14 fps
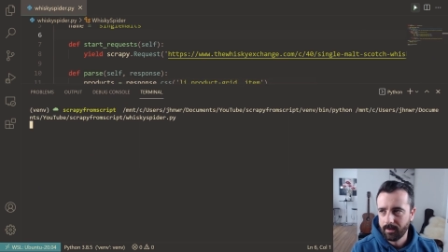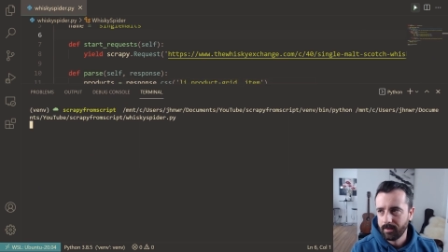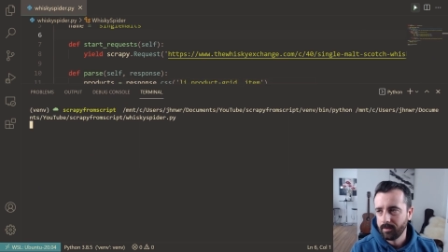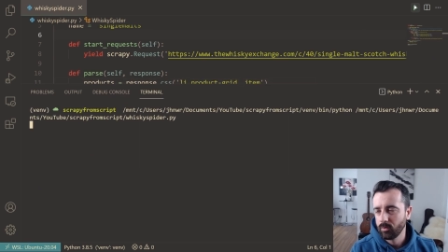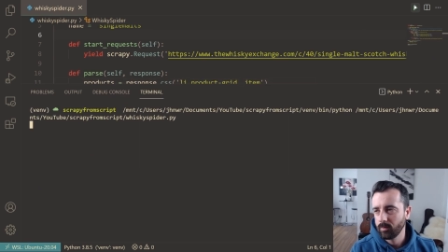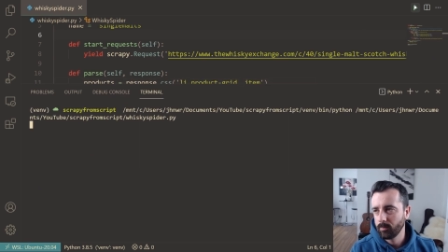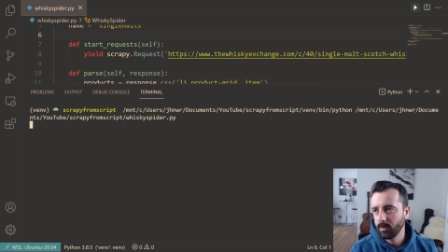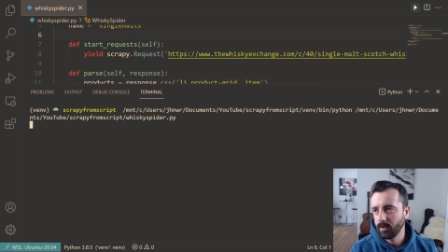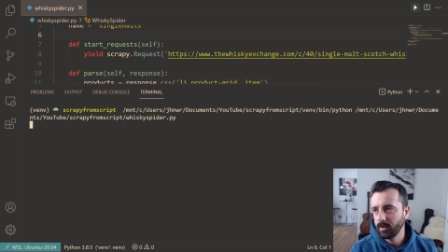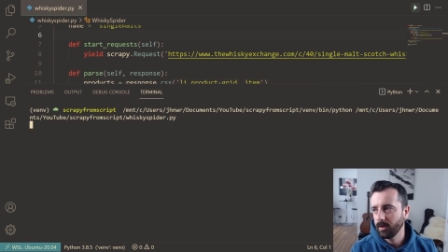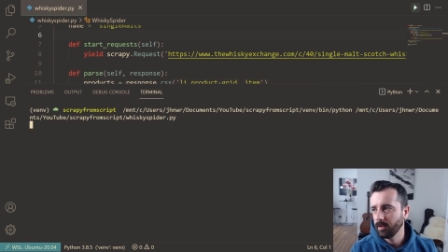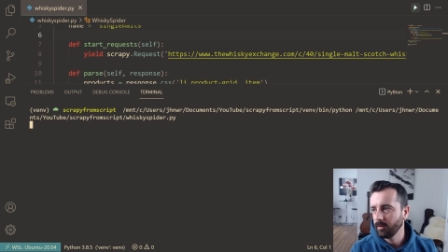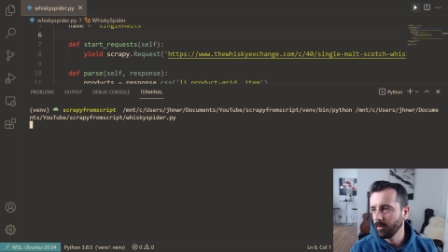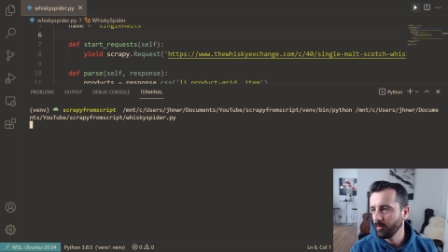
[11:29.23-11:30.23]
It would be
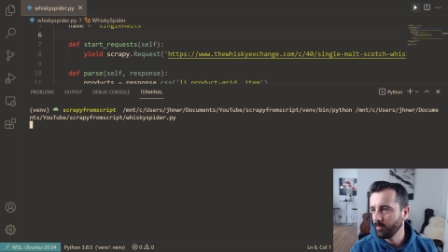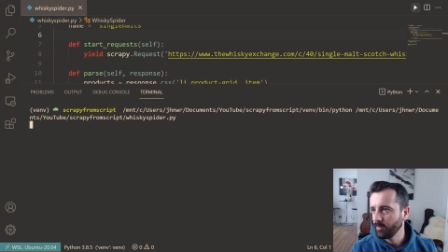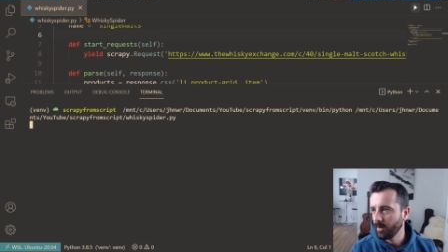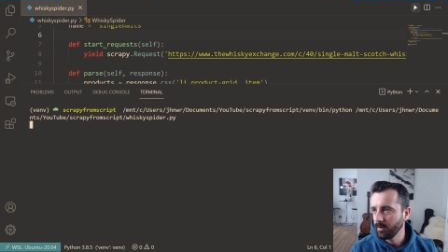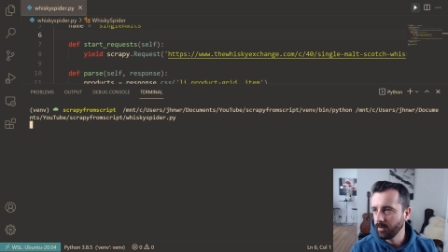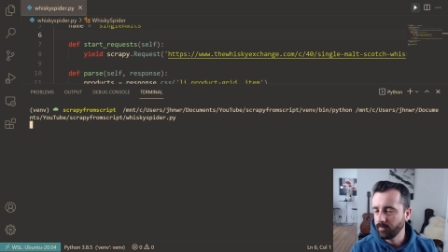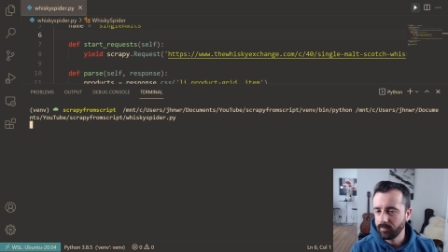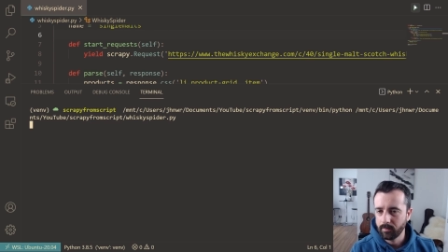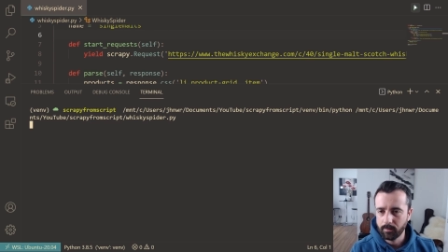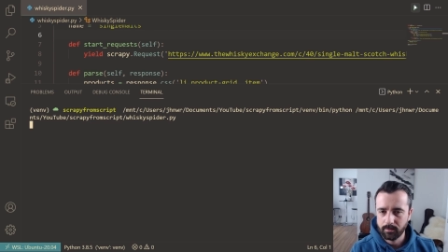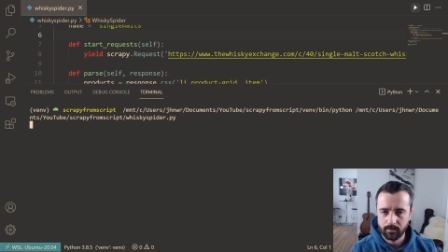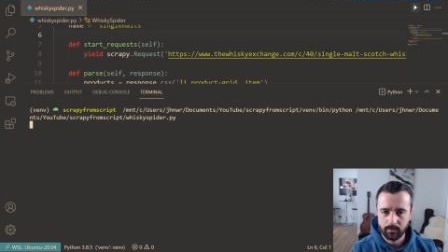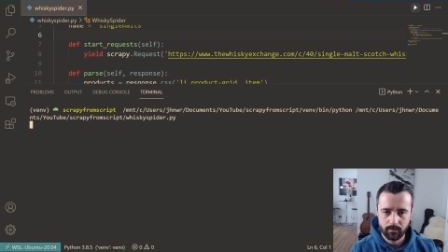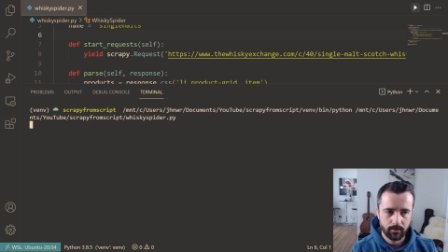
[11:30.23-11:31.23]
uh, no fun if it
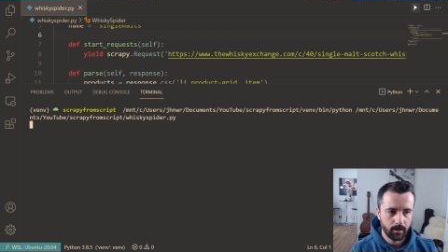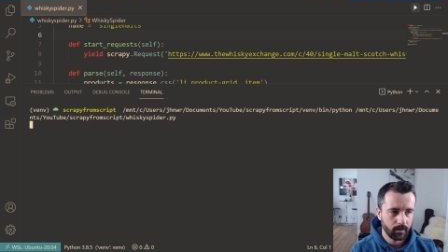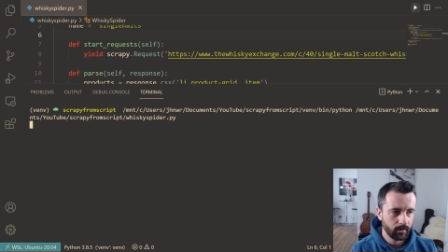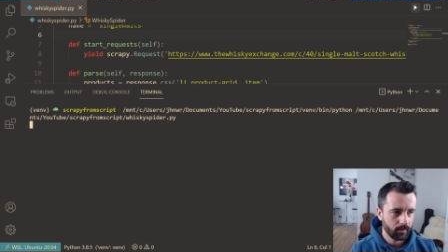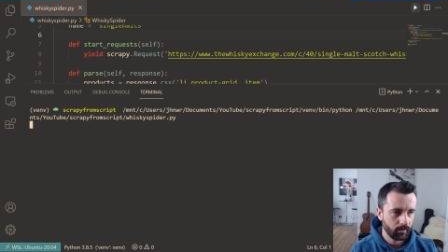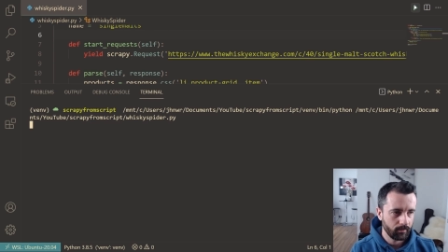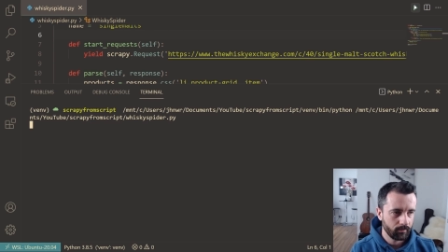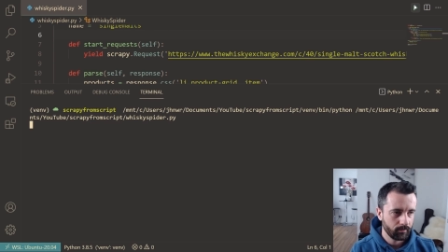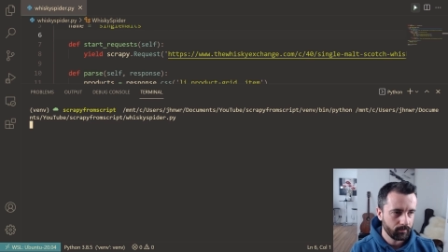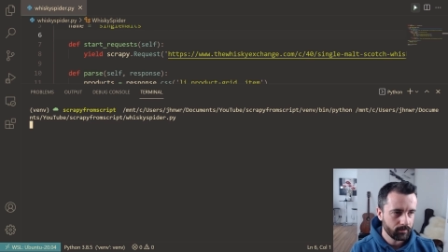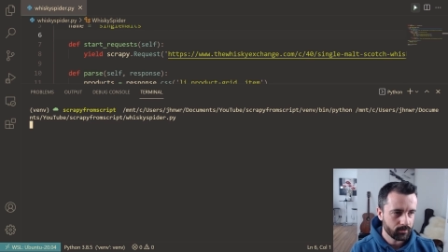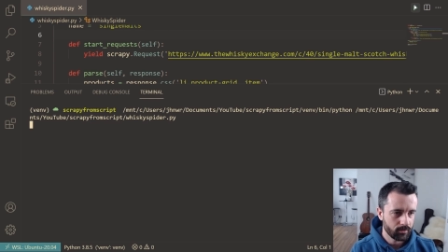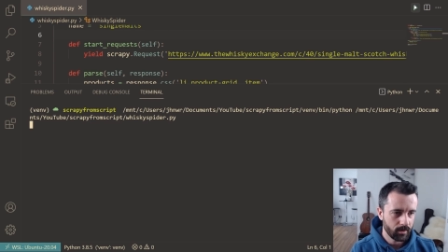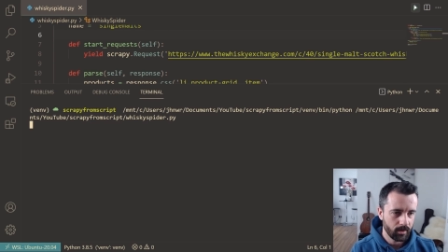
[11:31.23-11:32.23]
was all like, you know,
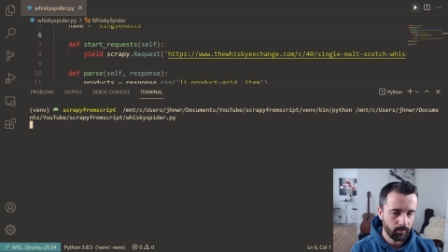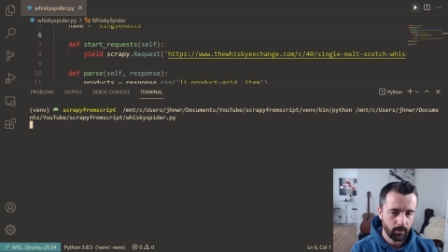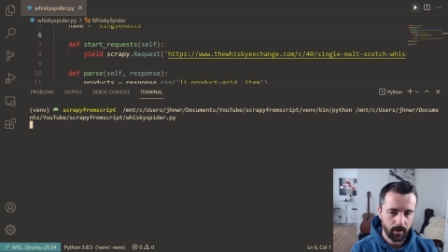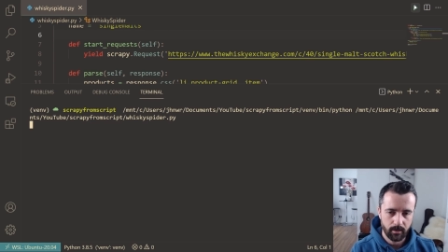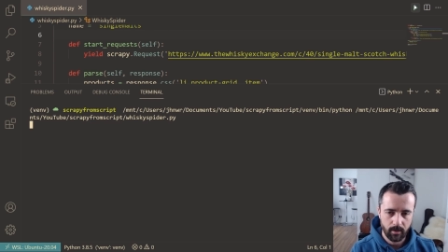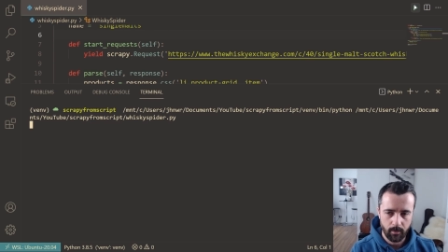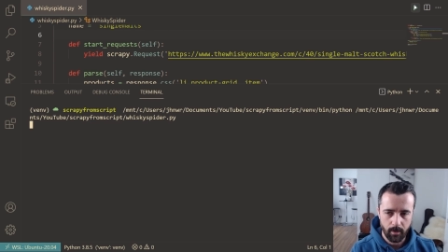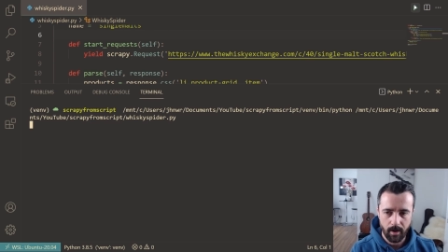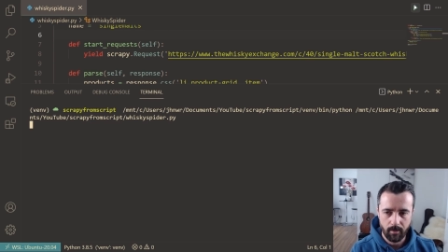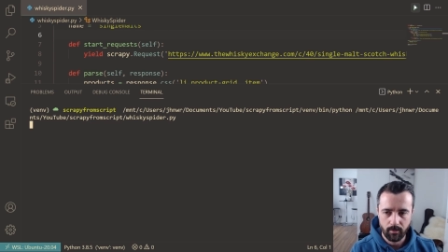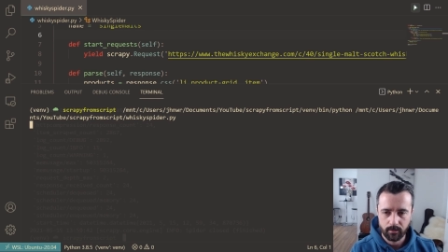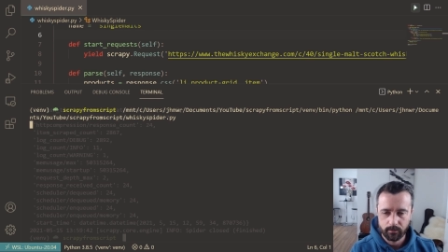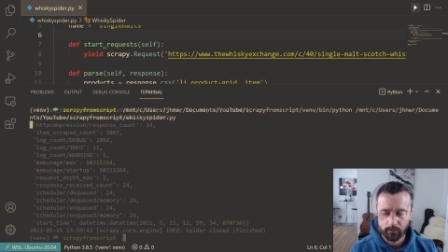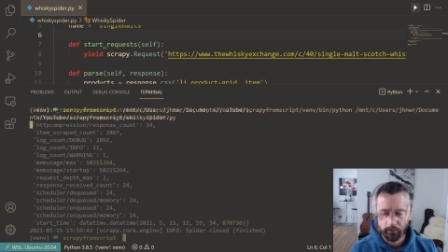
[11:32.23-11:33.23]
straight away, no
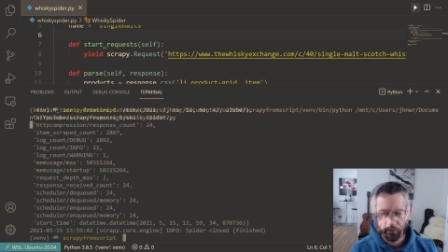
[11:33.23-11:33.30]
errors.